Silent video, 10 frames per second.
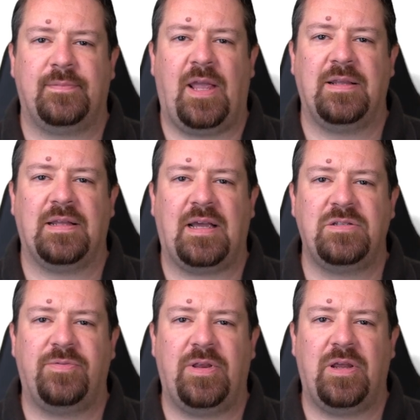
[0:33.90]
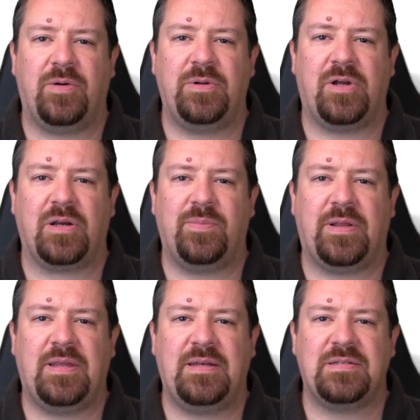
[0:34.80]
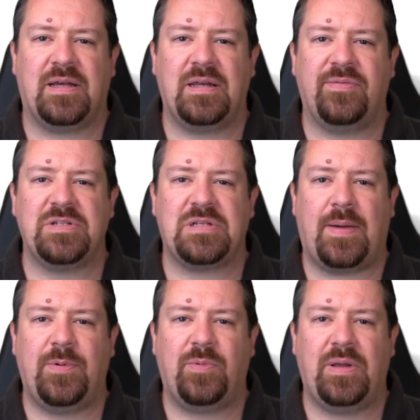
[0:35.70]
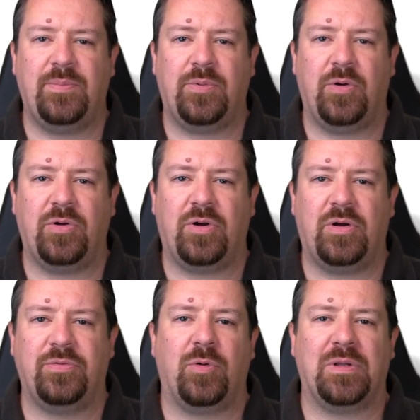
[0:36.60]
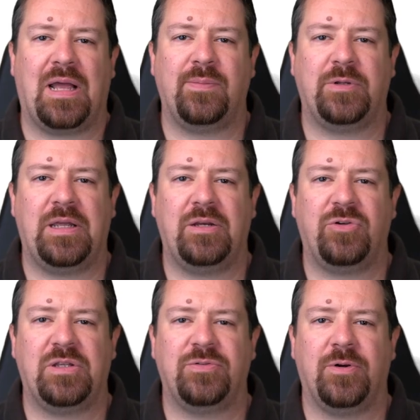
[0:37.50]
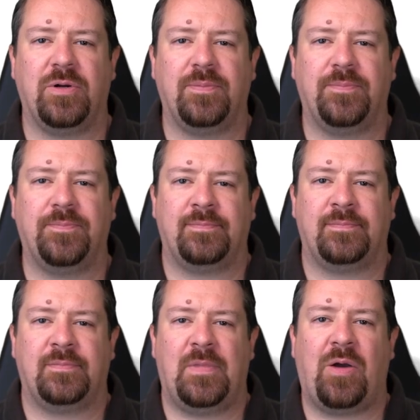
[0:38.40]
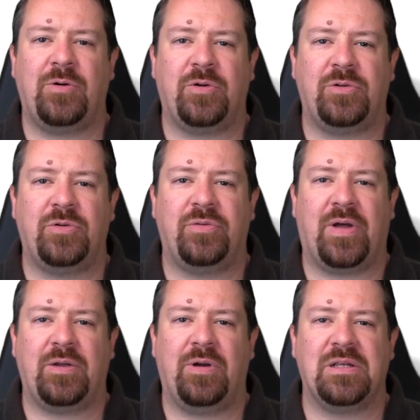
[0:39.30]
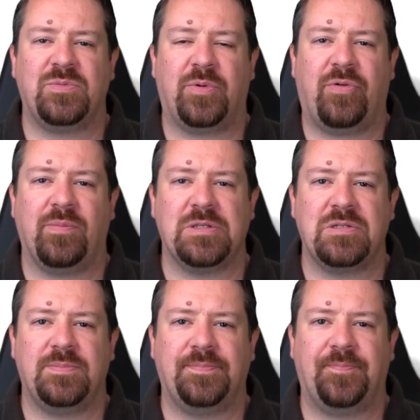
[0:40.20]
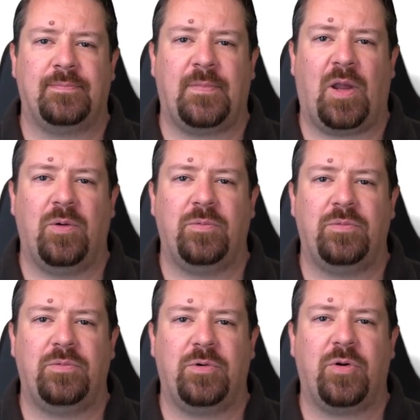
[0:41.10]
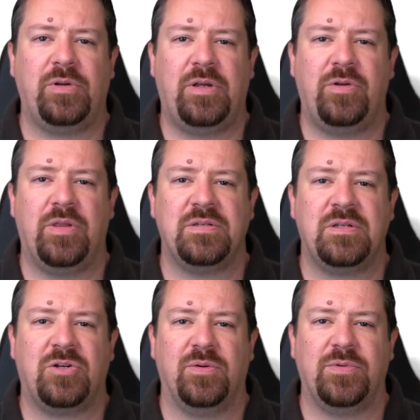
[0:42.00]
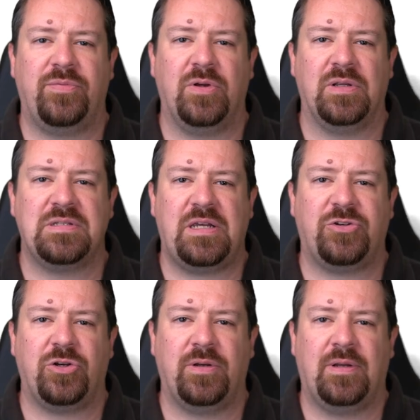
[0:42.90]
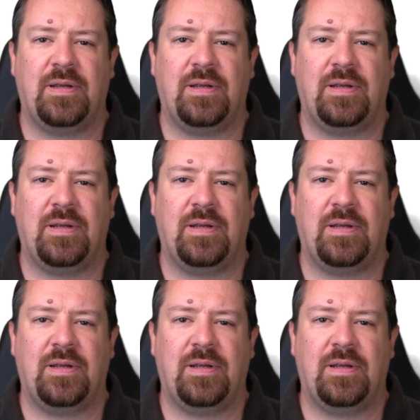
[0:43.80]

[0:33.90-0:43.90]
In the last video, we talked about the design of a stop and wait protocol for reliable data transfer. Now we're going to evaluate its performance. We're going to do this in terms of utilization.